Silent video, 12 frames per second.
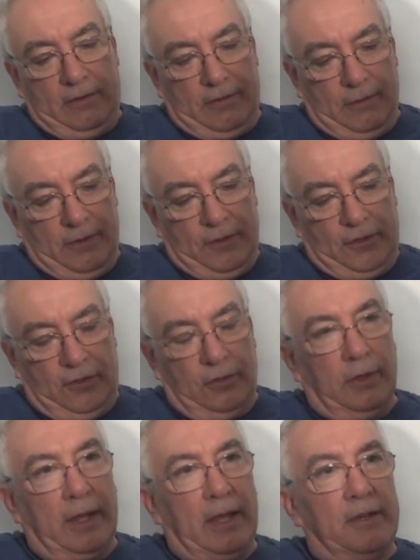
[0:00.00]
So there's
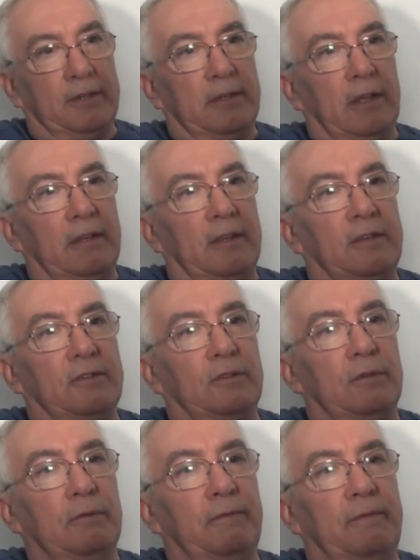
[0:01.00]
2, like I said, these
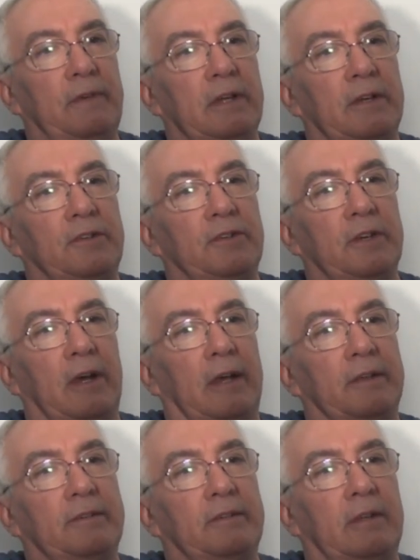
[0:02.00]
2 feet
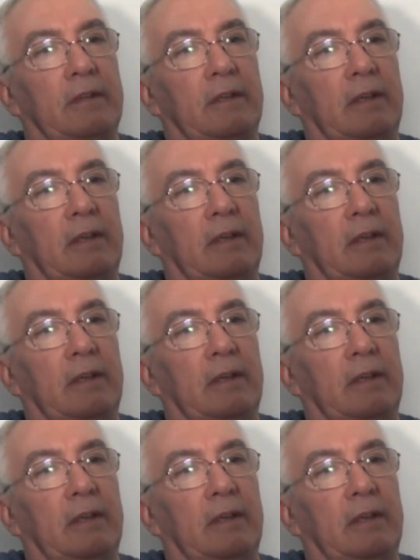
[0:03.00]
adjust.